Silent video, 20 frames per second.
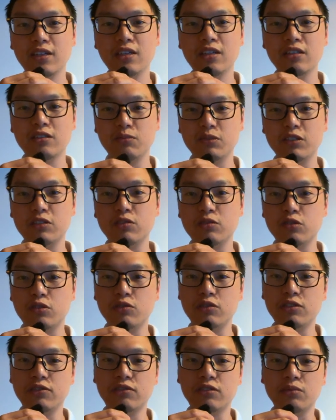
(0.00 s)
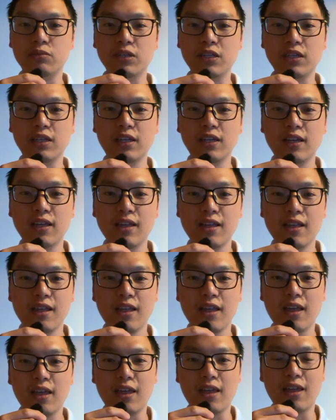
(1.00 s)
It's a bit slower for me.
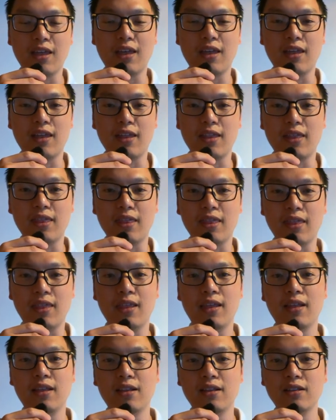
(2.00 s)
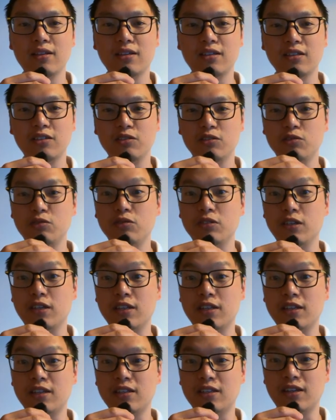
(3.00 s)
And you don't get
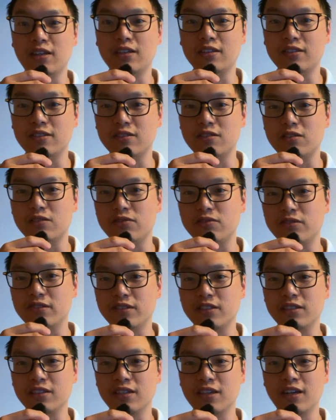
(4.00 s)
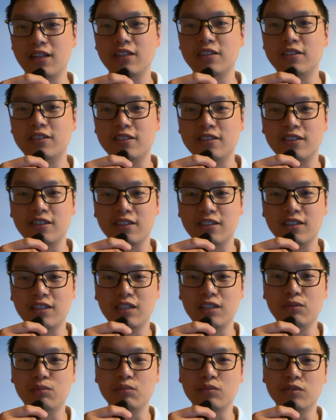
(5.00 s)
that nice sort of colors and
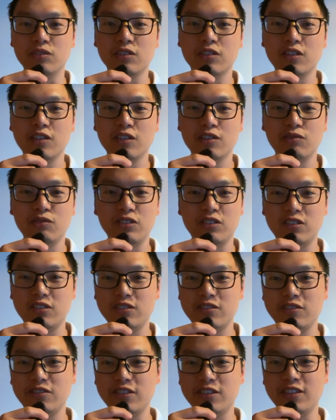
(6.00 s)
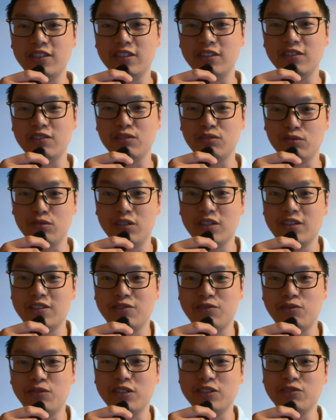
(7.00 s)
themes, which really kind
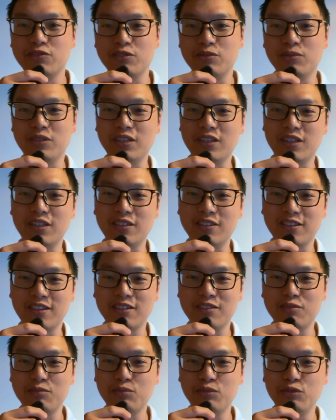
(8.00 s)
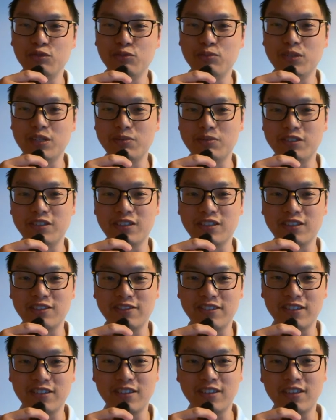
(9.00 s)
of works for me and kind of boosts my
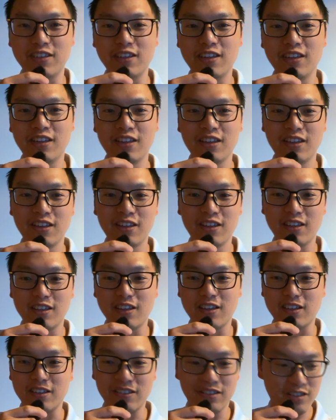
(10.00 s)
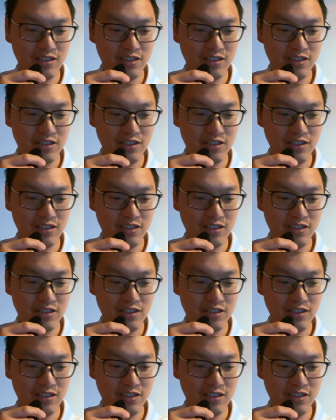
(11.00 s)
productivity. Yeah.